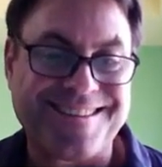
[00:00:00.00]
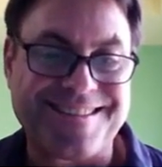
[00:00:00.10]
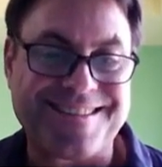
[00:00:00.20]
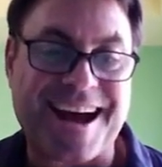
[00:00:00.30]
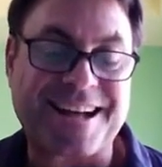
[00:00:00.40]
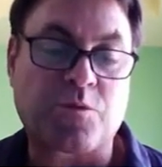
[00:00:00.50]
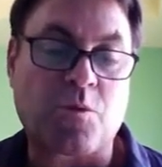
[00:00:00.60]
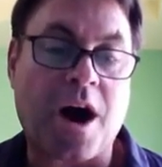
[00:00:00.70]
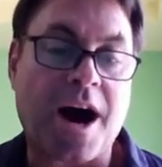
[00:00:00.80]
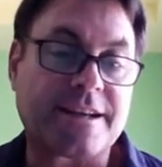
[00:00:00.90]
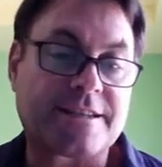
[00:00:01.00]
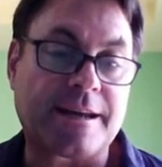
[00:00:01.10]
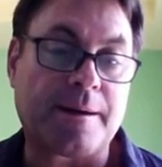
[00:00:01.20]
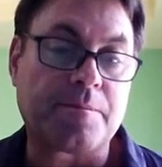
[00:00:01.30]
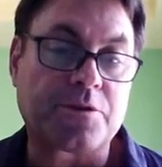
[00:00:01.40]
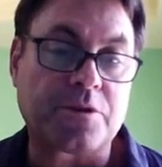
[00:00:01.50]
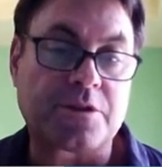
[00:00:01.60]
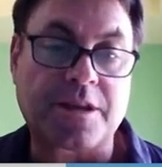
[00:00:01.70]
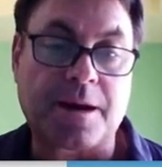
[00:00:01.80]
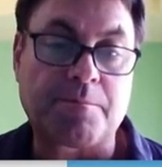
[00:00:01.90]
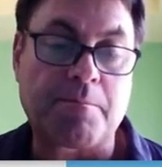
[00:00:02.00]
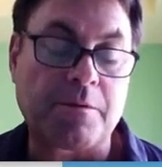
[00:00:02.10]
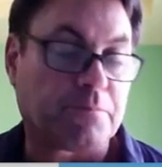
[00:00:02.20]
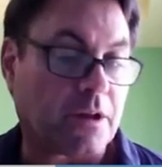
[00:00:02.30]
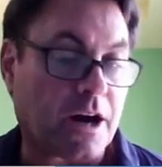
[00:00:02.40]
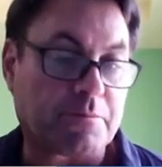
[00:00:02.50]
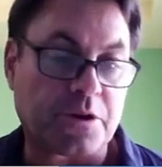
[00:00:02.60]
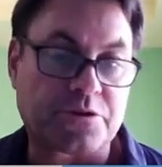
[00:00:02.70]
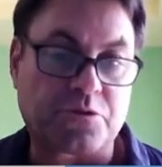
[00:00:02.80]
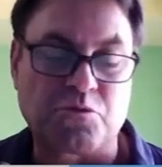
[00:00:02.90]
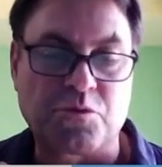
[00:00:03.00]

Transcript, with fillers: that's why some some blog posts